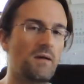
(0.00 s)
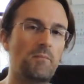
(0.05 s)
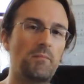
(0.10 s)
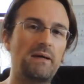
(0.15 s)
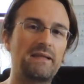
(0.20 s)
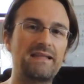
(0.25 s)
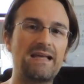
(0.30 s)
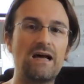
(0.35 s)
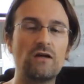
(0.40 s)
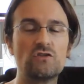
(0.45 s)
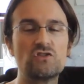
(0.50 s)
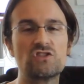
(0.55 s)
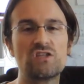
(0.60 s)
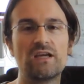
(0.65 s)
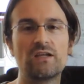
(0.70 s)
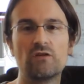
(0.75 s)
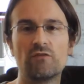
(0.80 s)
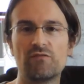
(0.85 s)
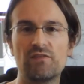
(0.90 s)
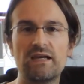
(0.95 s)
But
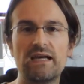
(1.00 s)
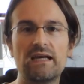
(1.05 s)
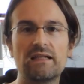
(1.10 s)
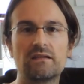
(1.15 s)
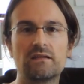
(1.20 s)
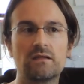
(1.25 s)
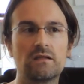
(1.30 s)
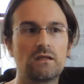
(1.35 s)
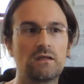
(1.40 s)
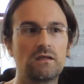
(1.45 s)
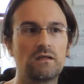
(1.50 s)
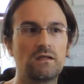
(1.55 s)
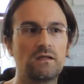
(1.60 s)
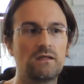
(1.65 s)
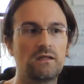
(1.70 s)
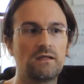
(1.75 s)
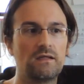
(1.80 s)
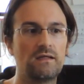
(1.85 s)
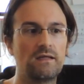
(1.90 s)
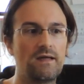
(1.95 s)
outside of that,
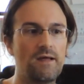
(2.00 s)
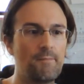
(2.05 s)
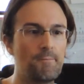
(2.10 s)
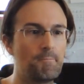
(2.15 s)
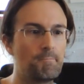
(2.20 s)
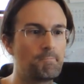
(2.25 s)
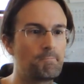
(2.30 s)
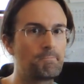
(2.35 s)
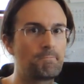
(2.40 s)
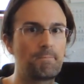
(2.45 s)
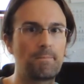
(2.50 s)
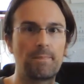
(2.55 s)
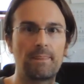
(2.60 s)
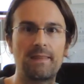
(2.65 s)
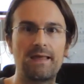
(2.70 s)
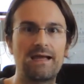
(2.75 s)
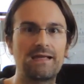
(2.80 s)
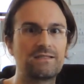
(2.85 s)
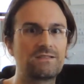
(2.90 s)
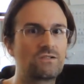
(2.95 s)

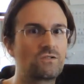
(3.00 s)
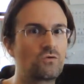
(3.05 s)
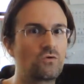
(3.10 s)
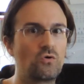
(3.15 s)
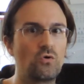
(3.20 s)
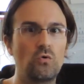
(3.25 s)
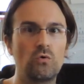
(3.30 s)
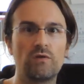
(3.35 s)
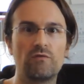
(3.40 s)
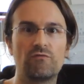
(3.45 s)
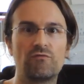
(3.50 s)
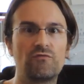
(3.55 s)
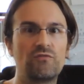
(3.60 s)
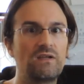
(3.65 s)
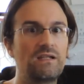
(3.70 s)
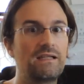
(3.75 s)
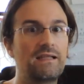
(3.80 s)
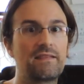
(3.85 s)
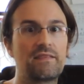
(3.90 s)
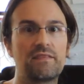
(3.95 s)
I couldn't
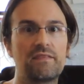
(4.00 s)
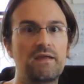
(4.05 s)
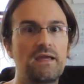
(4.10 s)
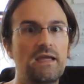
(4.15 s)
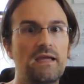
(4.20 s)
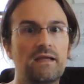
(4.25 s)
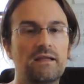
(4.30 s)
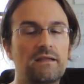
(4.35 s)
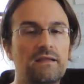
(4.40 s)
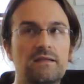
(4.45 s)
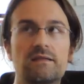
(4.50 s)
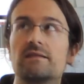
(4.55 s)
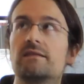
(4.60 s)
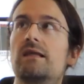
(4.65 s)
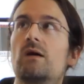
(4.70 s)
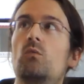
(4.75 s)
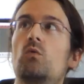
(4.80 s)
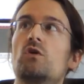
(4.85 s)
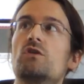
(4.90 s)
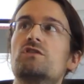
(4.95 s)
feel a thing
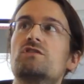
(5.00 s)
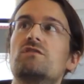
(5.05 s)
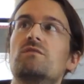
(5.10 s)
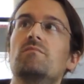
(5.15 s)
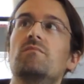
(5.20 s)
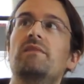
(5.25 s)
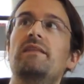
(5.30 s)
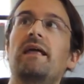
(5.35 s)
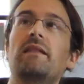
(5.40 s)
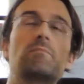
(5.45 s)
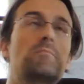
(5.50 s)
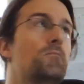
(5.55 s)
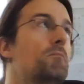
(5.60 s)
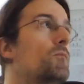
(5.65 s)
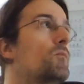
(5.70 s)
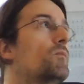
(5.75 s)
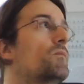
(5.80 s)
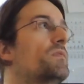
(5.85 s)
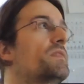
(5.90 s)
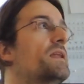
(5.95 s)

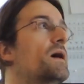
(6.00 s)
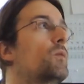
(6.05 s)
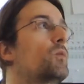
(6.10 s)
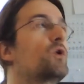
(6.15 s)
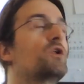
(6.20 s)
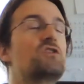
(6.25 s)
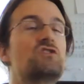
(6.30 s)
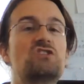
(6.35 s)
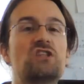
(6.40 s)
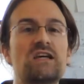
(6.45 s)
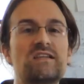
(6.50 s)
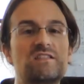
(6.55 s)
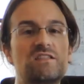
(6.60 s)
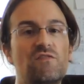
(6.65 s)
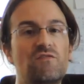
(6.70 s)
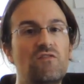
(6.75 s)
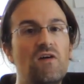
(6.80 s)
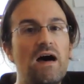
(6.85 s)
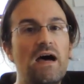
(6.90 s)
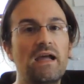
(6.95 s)
that would
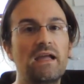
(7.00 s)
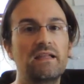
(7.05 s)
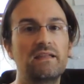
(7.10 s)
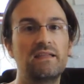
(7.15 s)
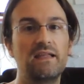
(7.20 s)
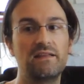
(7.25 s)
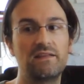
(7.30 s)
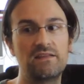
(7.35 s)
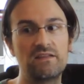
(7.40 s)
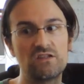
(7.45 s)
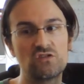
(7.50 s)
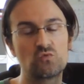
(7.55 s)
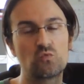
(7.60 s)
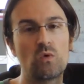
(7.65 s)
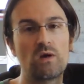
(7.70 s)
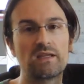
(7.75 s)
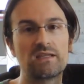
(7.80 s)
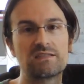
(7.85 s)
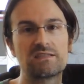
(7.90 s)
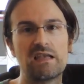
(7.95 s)
justify that this
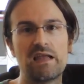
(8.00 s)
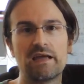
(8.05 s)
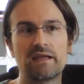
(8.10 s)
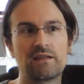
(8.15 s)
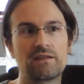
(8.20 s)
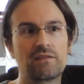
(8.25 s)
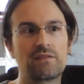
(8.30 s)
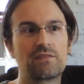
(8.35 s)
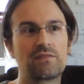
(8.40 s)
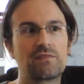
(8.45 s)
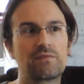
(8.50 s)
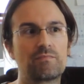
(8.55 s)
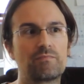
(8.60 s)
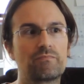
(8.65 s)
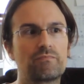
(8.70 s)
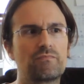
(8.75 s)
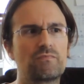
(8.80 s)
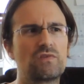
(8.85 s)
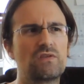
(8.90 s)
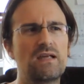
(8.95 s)
one is like
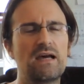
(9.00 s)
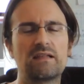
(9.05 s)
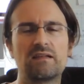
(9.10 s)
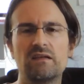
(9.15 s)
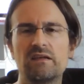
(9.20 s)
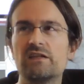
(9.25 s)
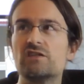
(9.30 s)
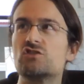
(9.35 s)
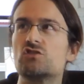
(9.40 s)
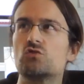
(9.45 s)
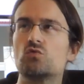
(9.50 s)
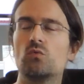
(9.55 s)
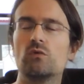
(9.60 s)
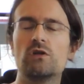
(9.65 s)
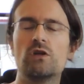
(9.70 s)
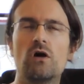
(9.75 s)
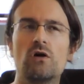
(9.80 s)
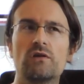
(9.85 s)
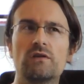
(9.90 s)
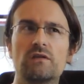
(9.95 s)
at least,
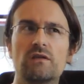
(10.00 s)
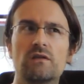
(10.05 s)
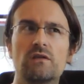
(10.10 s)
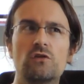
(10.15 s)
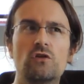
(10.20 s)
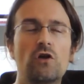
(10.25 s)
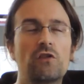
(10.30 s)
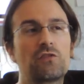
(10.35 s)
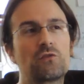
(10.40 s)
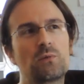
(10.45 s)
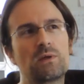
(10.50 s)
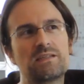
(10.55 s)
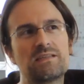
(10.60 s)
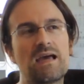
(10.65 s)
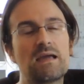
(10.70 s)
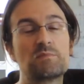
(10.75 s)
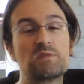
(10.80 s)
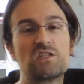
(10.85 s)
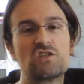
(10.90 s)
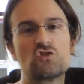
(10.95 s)
no, not 3
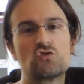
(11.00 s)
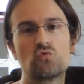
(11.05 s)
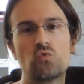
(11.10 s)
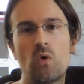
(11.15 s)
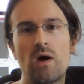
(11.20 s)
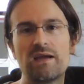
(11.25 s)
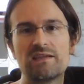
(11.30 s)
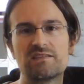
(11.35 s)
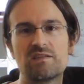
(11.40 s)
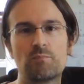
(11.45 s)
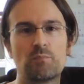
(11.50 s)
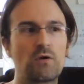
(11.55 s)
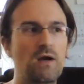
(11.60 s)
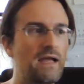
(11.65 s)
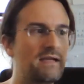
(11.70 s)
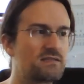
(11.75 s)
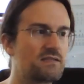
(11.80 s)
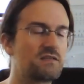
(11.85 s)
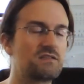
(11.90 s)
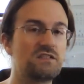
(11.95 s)
times, it's twice the
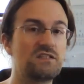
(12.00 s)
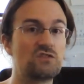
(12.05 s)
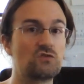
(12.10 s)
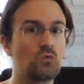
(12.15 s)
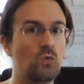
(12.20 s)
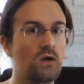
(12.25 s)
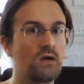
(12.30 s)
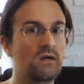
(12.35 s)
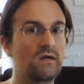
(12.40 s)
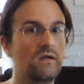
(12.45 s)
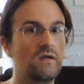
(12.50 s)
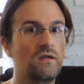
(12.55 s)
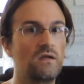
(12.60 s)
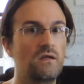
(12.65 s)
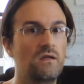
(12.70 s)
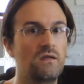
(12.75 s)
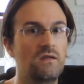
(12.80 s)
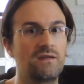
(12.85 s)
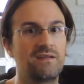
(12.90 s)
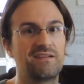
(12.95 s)
price of this one.
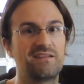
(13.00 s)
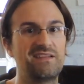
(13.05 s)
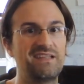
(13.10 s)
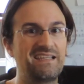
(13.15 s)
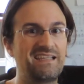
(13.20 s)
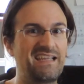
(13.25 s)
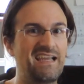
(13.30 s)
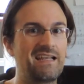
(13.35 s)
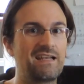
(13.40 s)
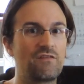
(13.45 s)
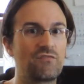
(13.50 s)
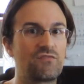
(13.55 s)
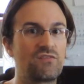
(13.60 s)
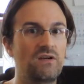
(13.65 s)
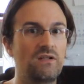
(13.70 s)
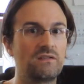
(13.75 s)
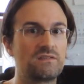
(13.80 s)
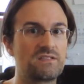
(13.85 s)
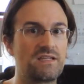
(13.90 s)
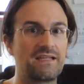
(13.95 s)
They kind of
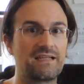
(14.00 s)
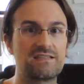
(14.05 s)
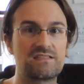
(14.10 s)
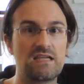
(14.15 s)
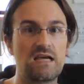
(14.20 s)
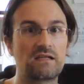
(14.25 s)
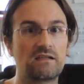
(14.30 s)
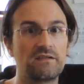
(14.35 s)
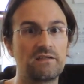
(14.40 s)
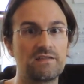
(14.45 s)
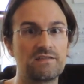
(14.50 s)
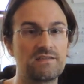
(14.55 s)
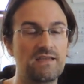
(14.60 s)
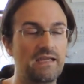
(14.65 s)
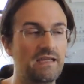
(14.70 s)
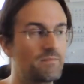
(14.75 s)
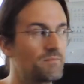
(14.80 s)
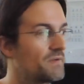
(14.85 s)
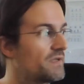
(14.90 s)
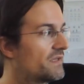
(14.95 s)
felt exactly the
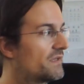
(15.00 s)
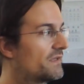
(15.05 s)
same.